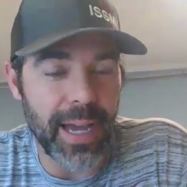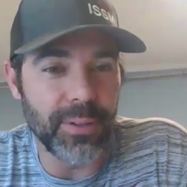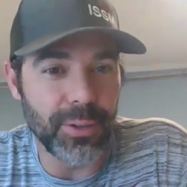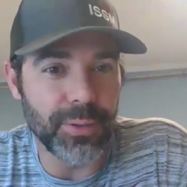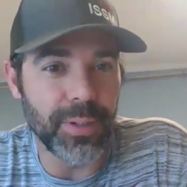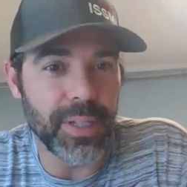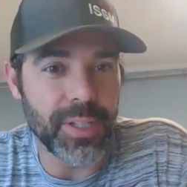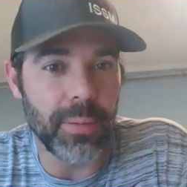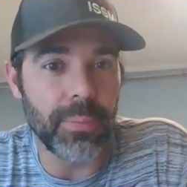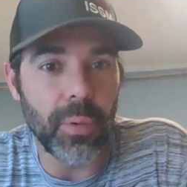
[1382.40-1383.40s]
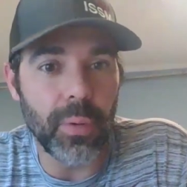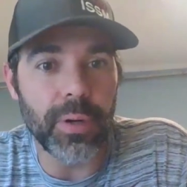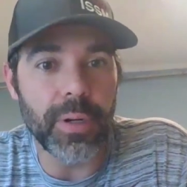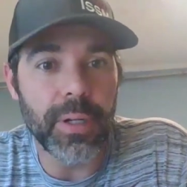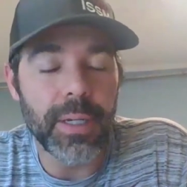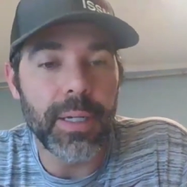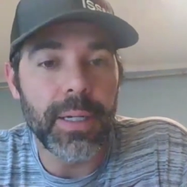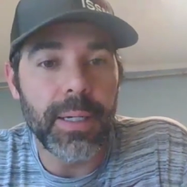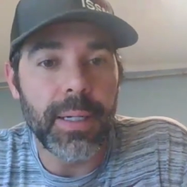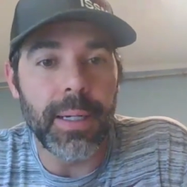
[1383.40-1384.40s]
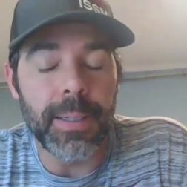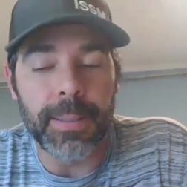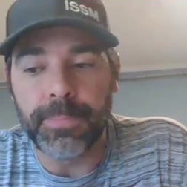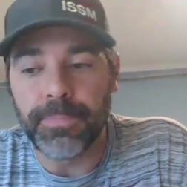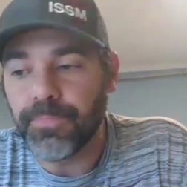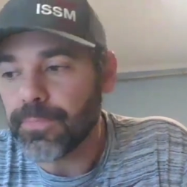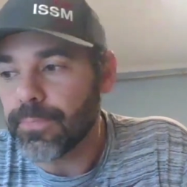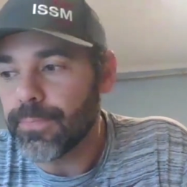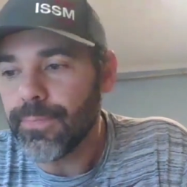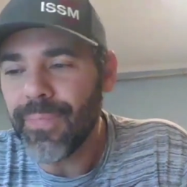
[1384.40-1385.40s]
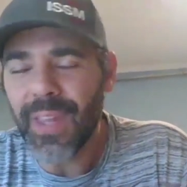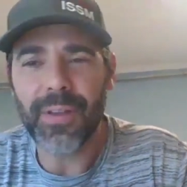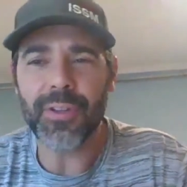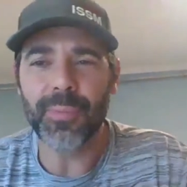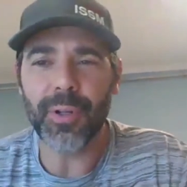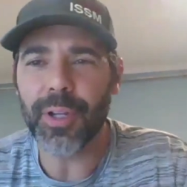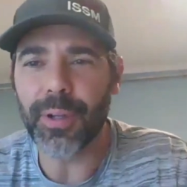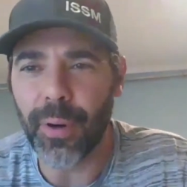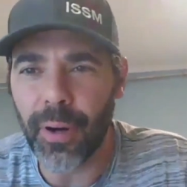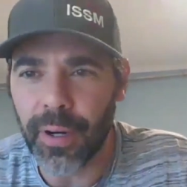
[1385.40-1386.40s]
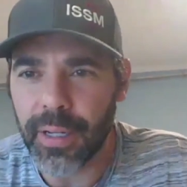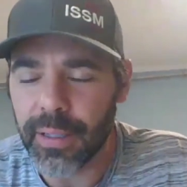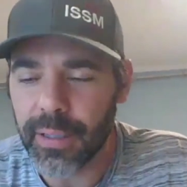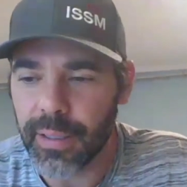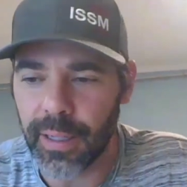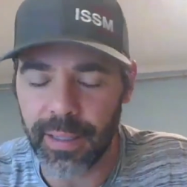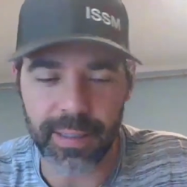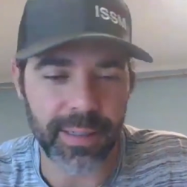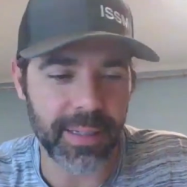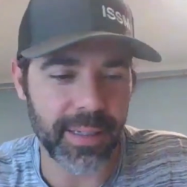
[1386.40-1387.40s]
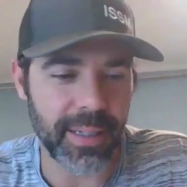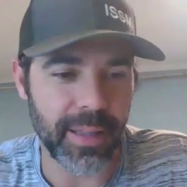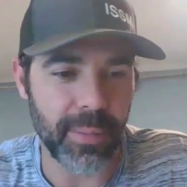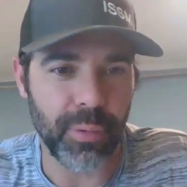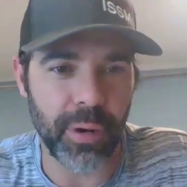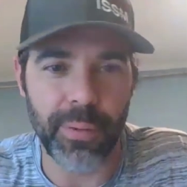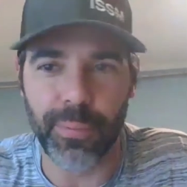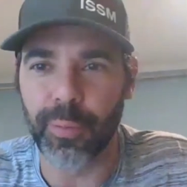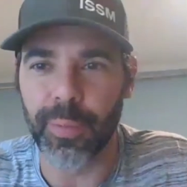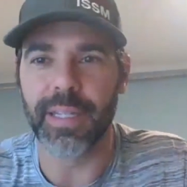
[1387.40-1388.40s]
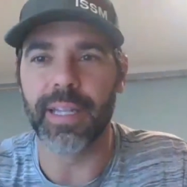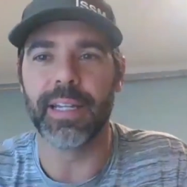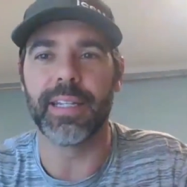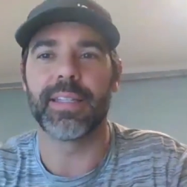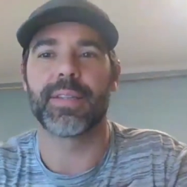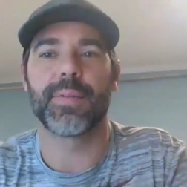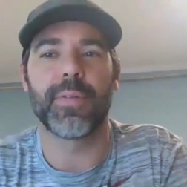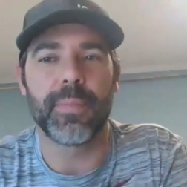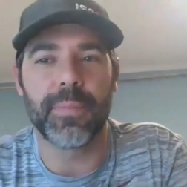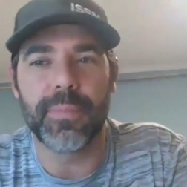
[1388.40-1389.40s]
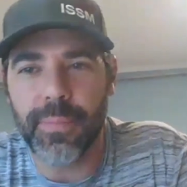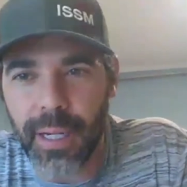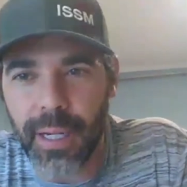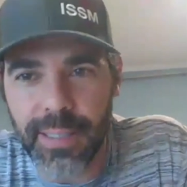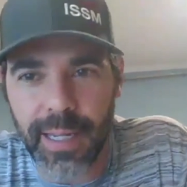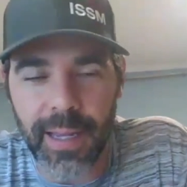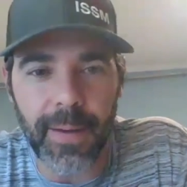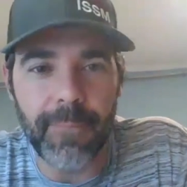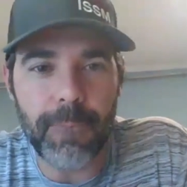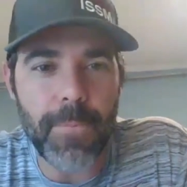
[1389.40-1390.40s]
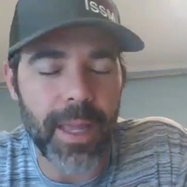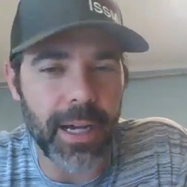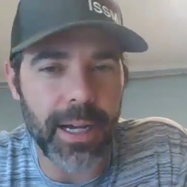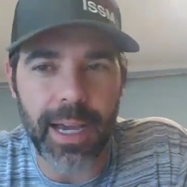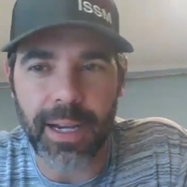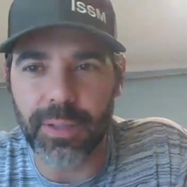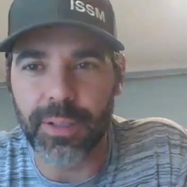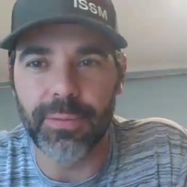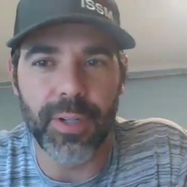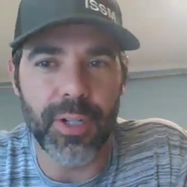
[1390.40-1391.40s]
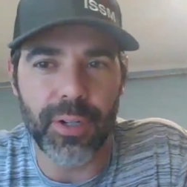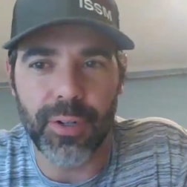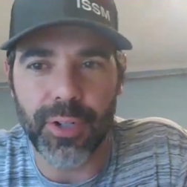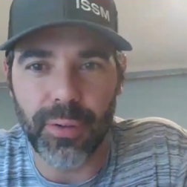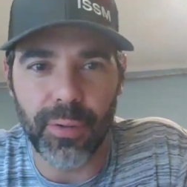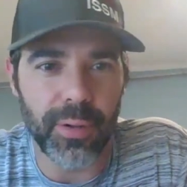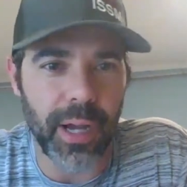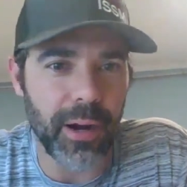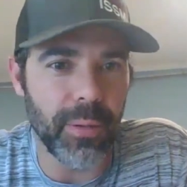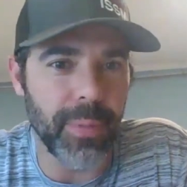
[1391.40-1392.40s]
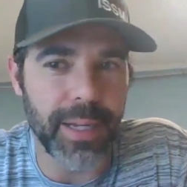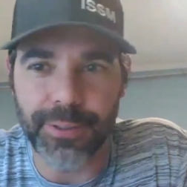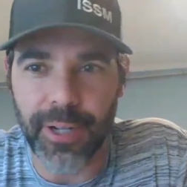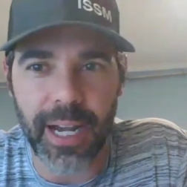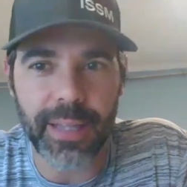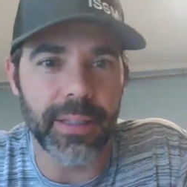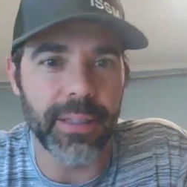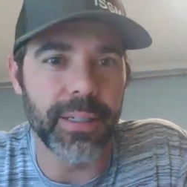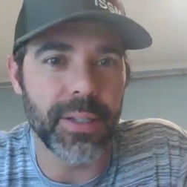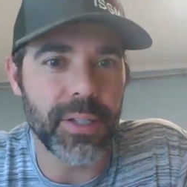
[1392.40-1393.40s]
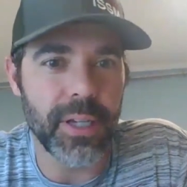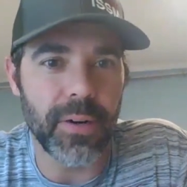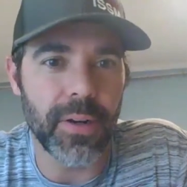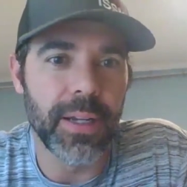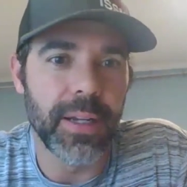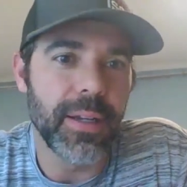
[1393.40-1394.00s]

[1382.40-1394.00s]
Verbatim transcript: had nutrients on board. Um, there's some really good work uh, that Brent Ruby did. He's from Montana, uh, excellent researcher, Ironman triathlete, etc.